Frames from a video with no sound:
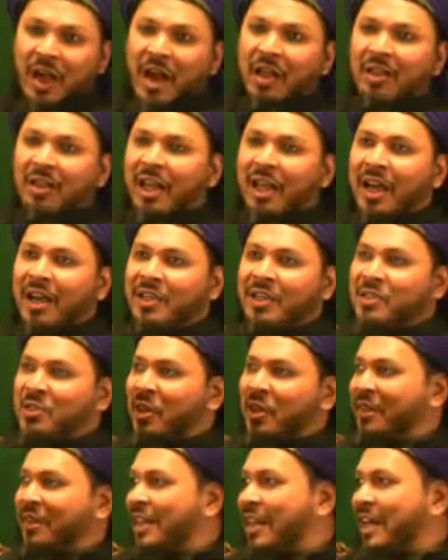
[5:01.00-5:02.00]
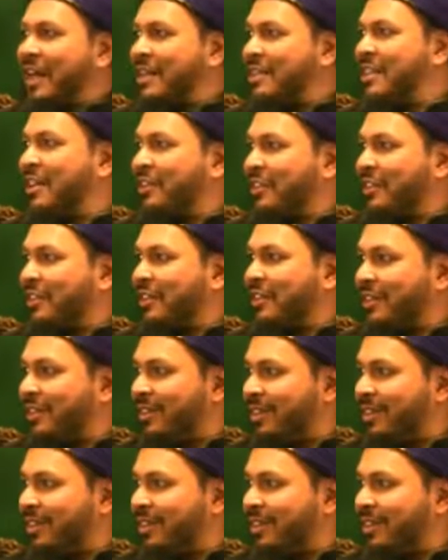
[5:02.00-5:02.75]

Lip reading: Allah is all that exists.